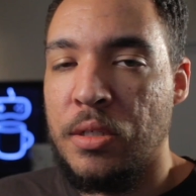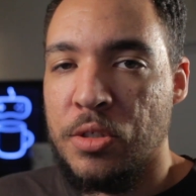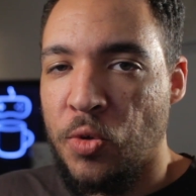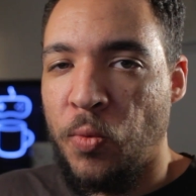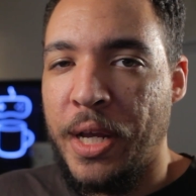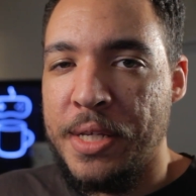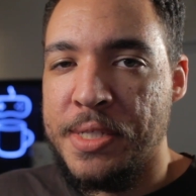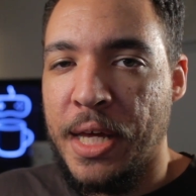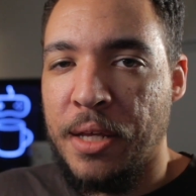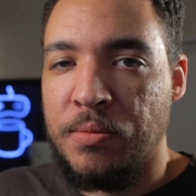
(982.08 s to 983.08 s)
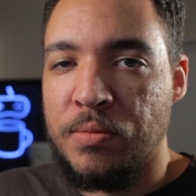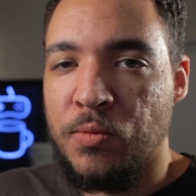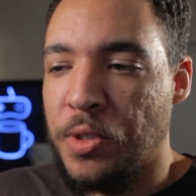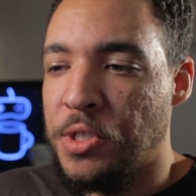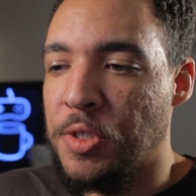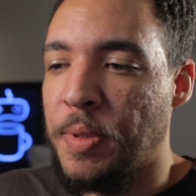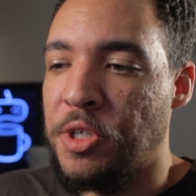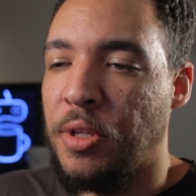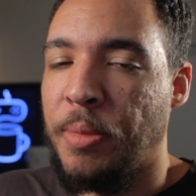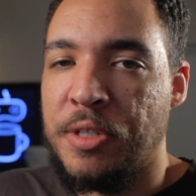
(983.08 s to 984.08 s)
So why is that? What's so
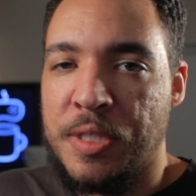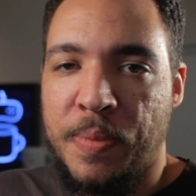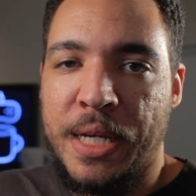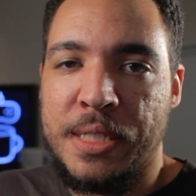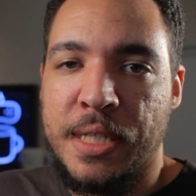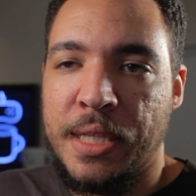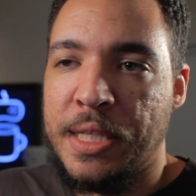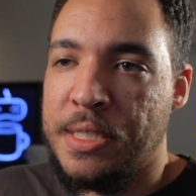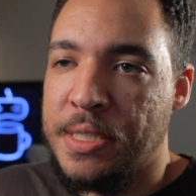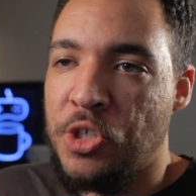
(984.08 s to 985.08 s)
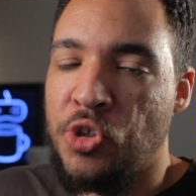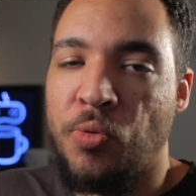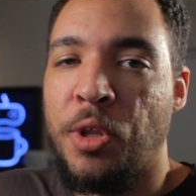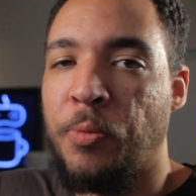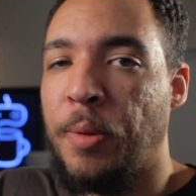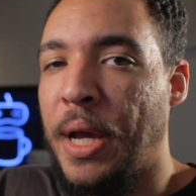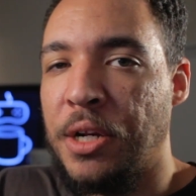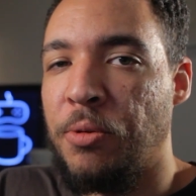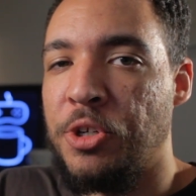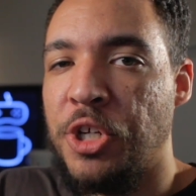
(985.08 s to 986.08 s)
special about spikes that they send you all the way
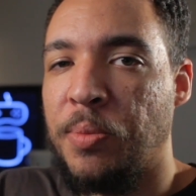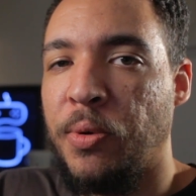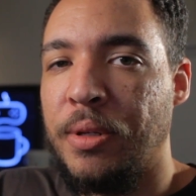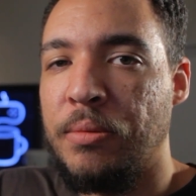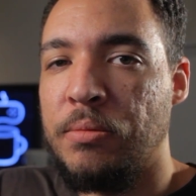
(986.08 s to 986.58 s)
back to a checkpoint?